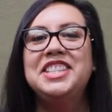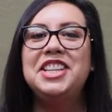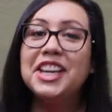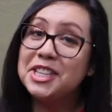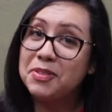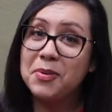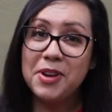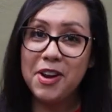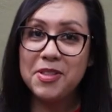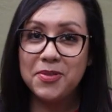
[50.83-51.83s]
Tickets for
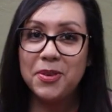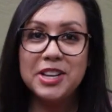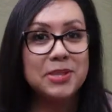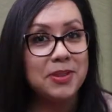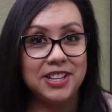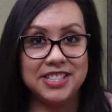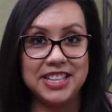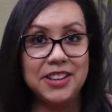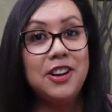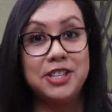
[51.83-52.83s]
We Are the Voice went on
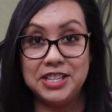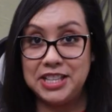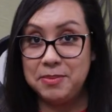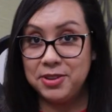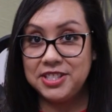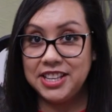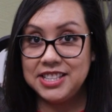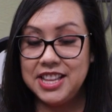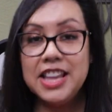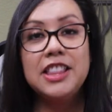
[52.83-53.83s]
sale on December
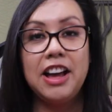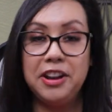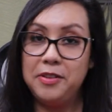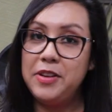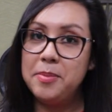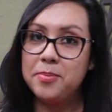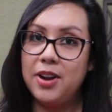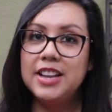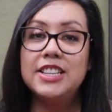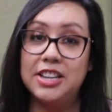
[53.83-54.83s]
16th on
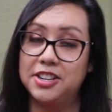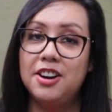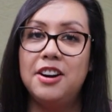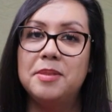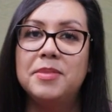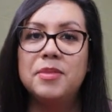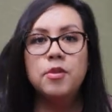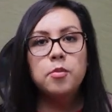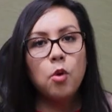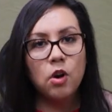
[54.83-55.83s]
eventbrite.com.
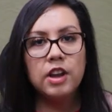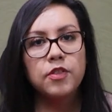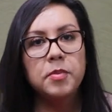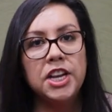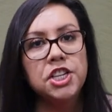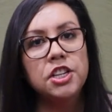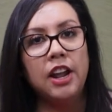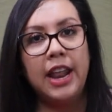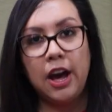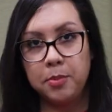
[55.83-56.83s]
For more information
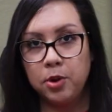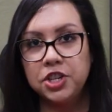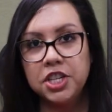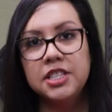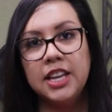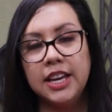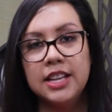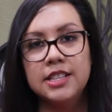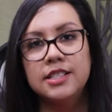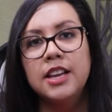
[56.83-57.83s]
on how to purchase
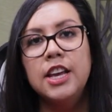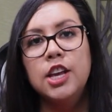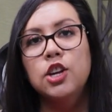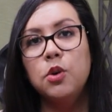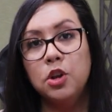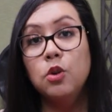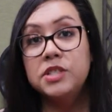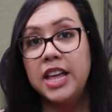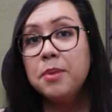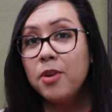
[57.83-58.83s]
tickets, Go to
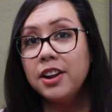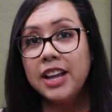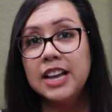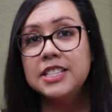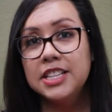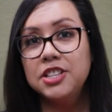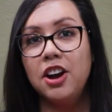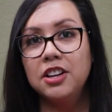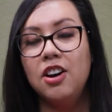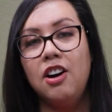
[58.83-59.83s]

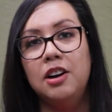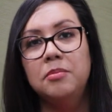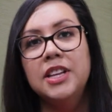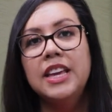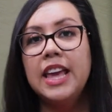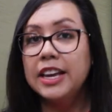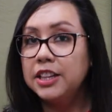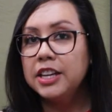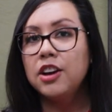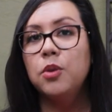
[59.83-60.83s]
hosannabroadcasting.com and
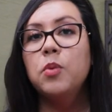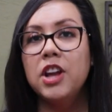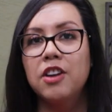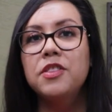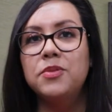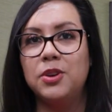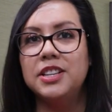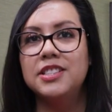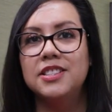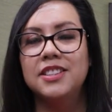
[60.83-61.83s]
click on We Are the
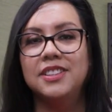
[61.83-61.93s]
Voice.